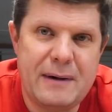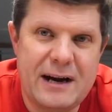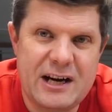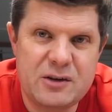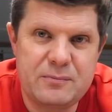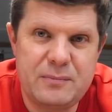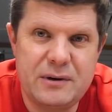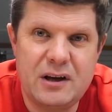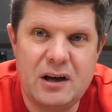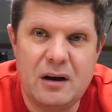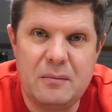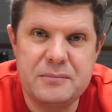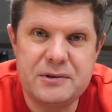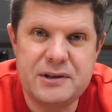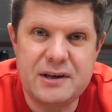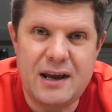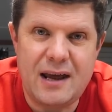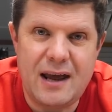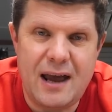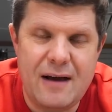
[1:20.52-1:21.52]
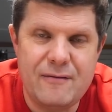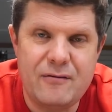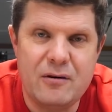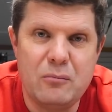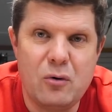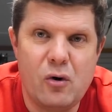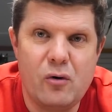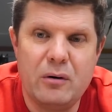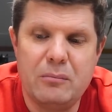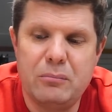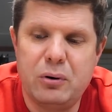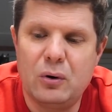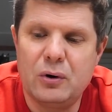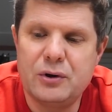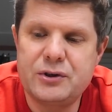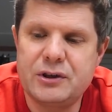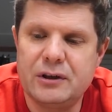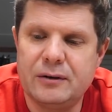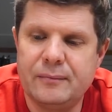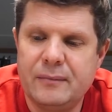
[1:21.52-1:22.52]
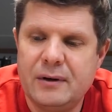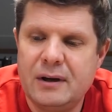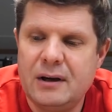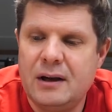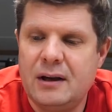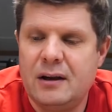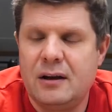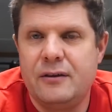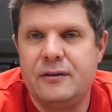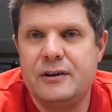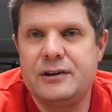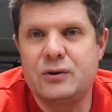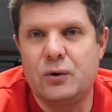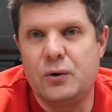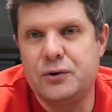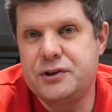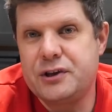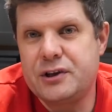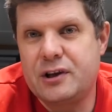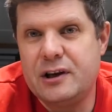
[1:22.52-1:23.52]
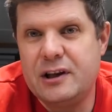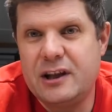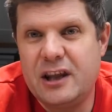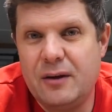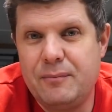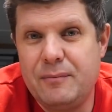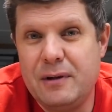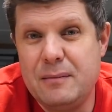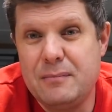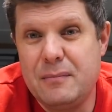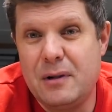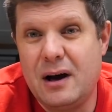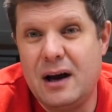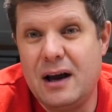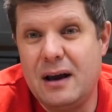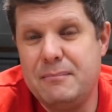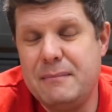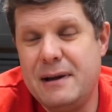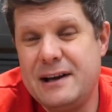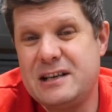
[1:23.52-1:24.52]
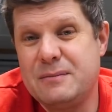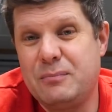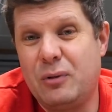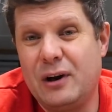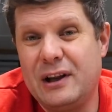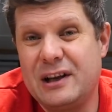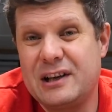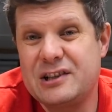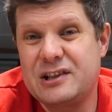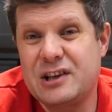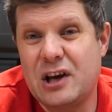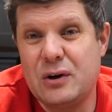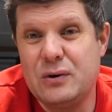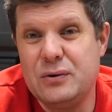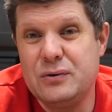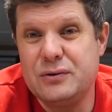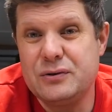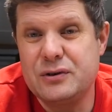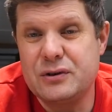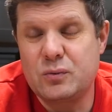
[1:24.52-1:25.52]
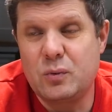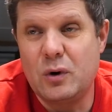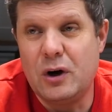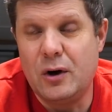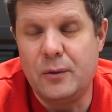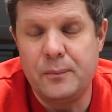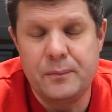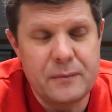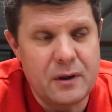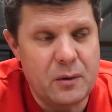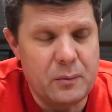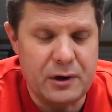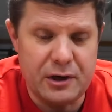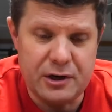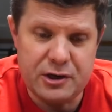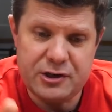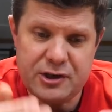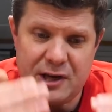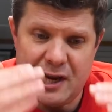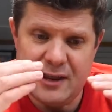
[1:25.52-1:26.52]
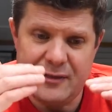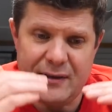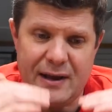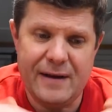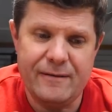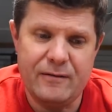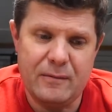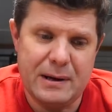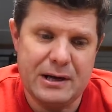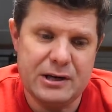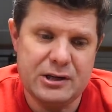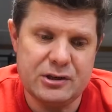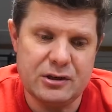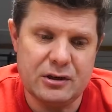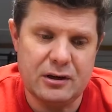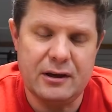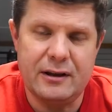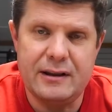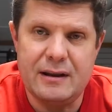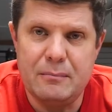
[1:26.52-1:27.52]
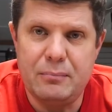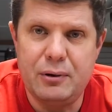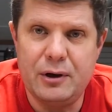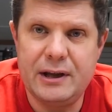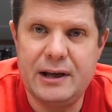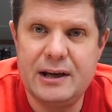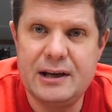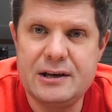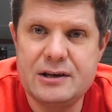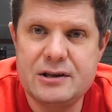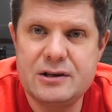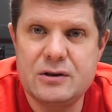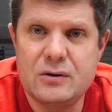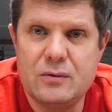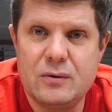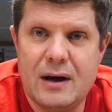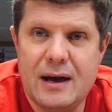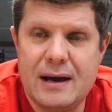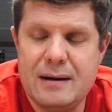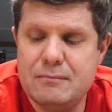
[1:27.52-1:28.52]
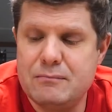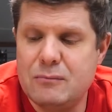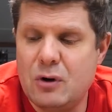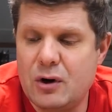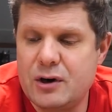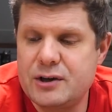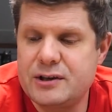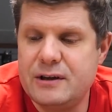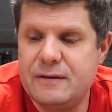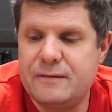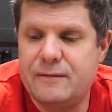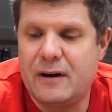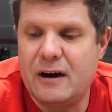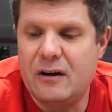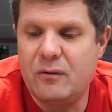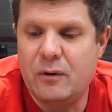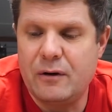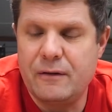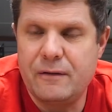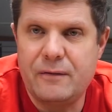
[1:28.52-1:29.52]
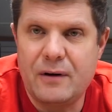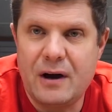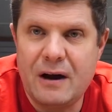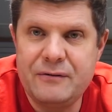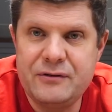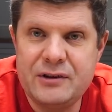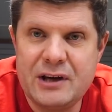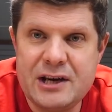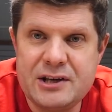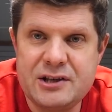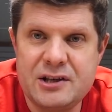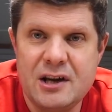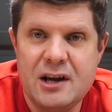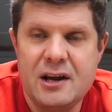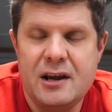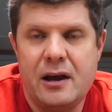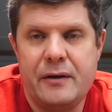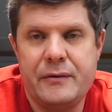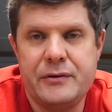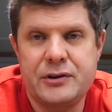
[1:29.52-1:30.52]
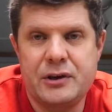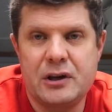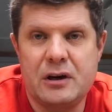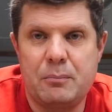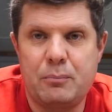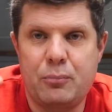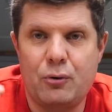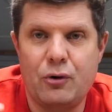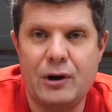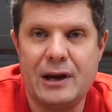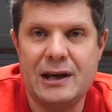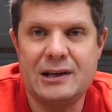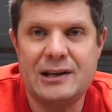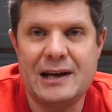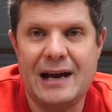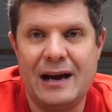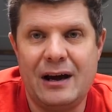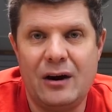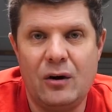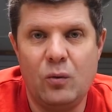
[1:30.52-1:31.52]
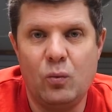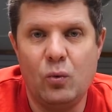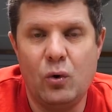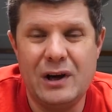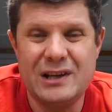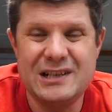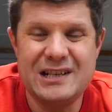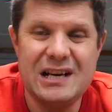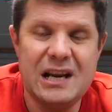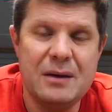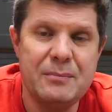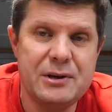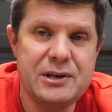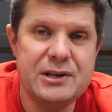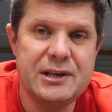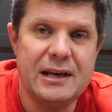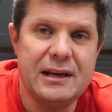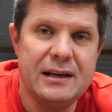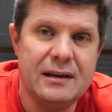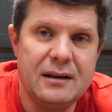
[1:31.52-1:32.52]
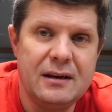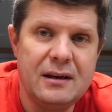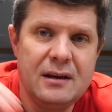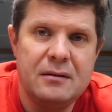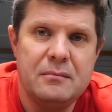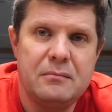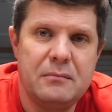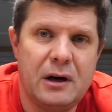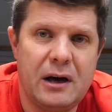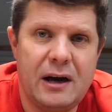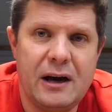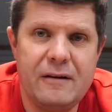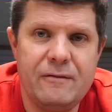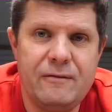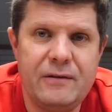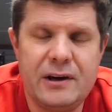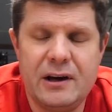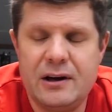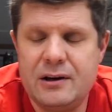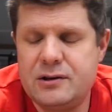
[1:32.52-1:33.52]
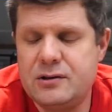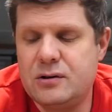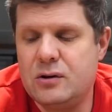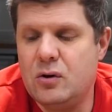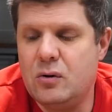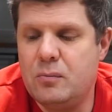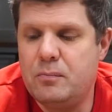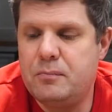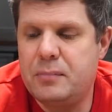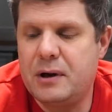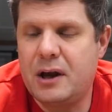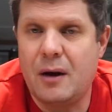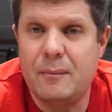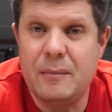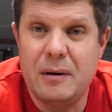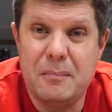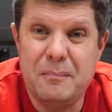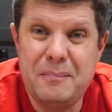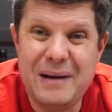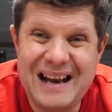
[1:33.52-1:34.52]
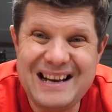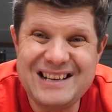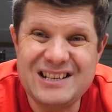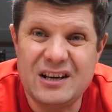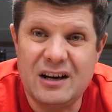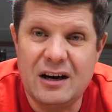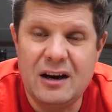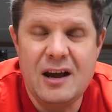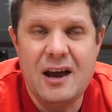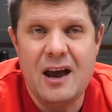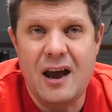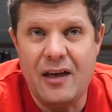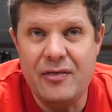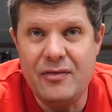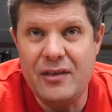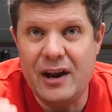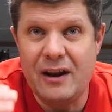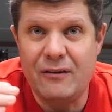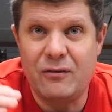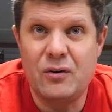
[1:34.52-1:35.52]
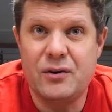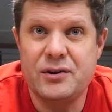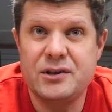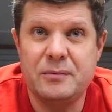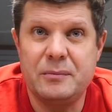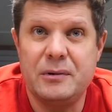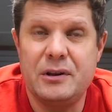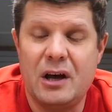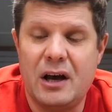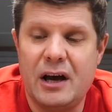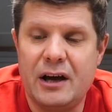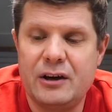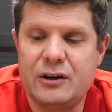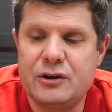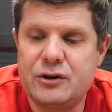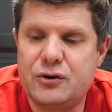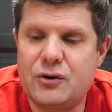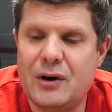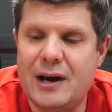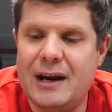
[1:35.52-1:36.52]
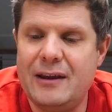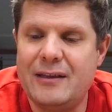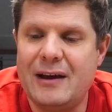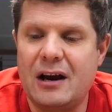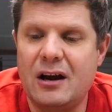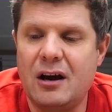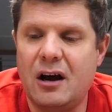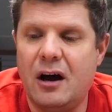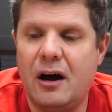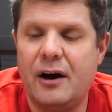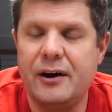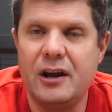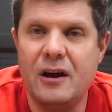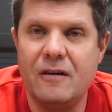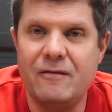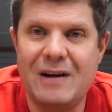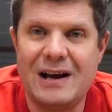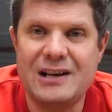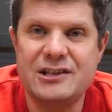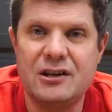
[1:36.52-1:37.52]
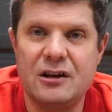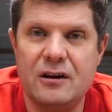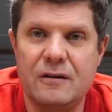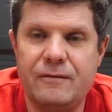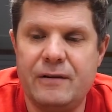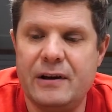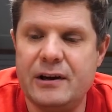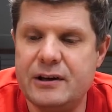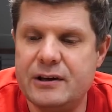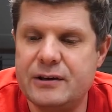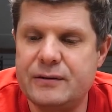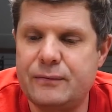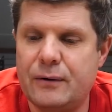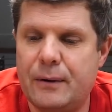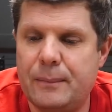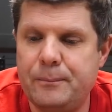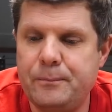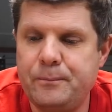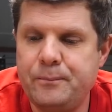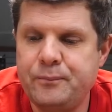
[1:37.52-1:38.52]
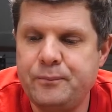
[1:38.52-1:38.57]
max becomes ever more important. This also is going to give me my metabolic zones as well. I'm going to take that information and then put it into a Moxie 515 test, and this is going to break down what is limiting my VO2 becoming better, and then I've got something that I can train that cardiovascular fitness from.